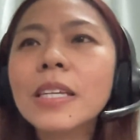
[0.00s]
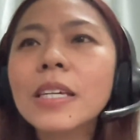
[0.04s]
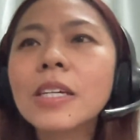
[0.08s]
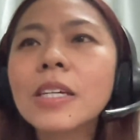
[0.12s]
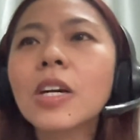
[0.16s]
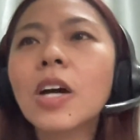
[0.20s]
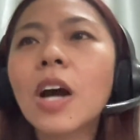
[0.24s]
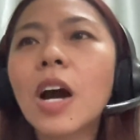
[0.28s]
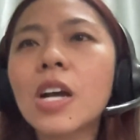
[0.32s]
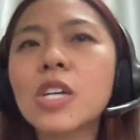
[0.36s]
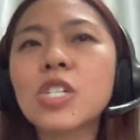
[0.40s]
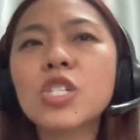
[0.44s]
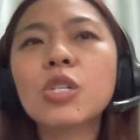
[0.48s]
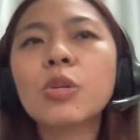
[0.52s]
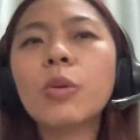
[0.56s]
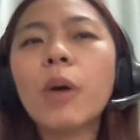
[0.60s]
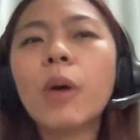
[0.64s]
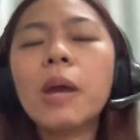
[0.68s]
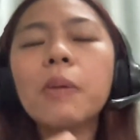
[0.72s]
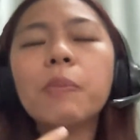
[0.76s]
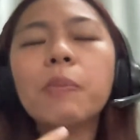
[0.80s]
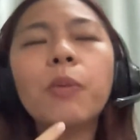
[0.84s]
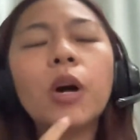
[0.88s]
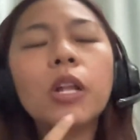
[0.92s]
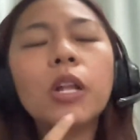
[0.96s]
Gosh, so
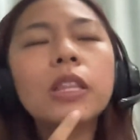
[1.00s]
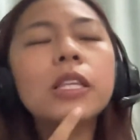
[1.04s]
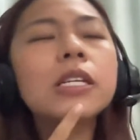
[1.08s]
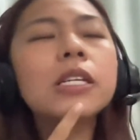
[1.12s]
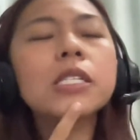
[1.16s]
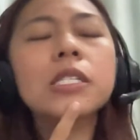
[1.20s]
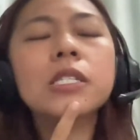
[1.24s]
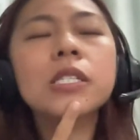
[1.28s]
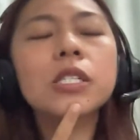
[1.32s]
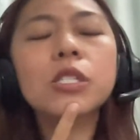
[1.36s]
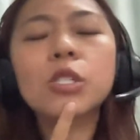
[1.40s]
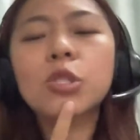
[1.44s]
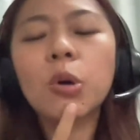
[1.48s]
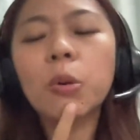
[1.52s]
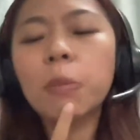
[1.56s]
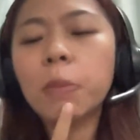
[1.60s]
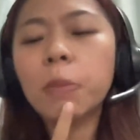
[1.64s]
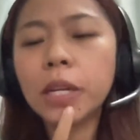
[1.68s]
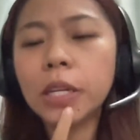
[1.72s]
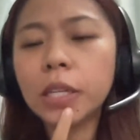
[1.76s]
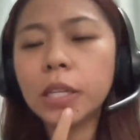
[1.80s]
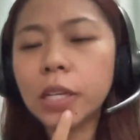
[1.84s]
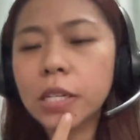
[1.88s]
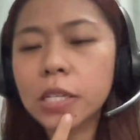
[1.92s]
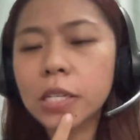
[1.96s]
I bought this so
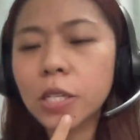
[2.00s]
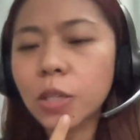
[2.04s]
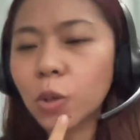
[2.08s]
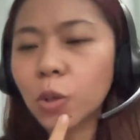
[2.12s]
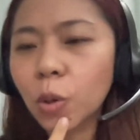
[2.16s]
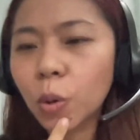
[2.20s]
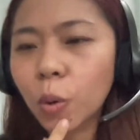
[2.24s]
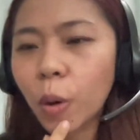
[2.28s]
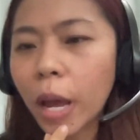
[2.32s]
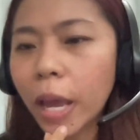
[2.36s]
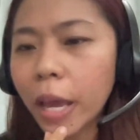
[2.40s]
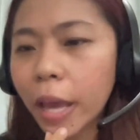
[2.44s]
many years ago. I